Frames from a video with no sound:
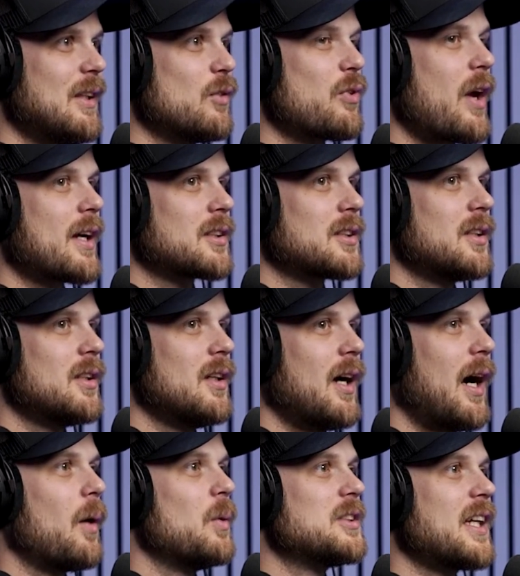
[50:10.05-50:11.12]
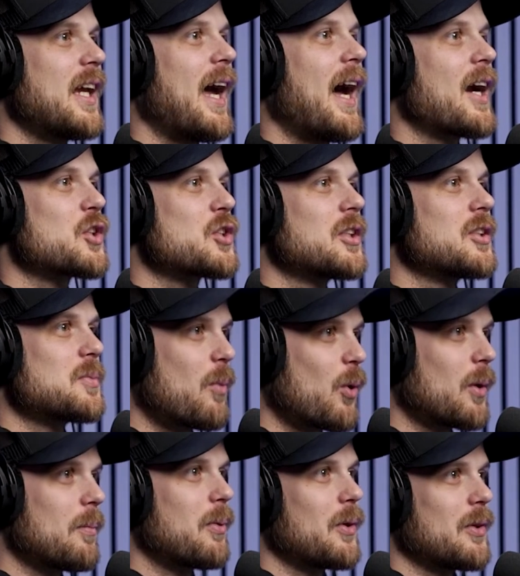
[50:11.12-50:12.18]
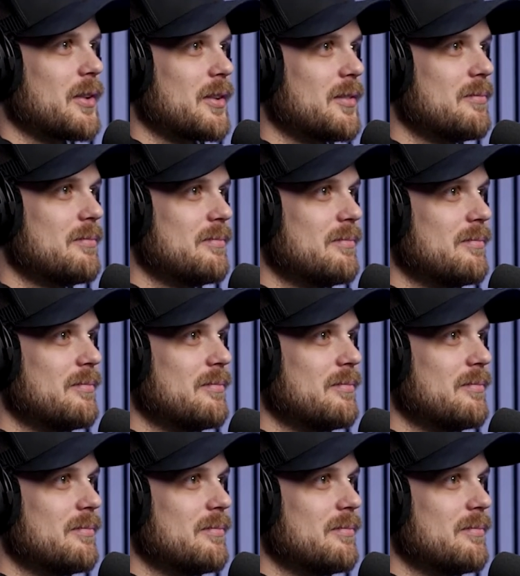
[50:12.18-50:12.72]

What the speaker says: In fact, I would say action is more important.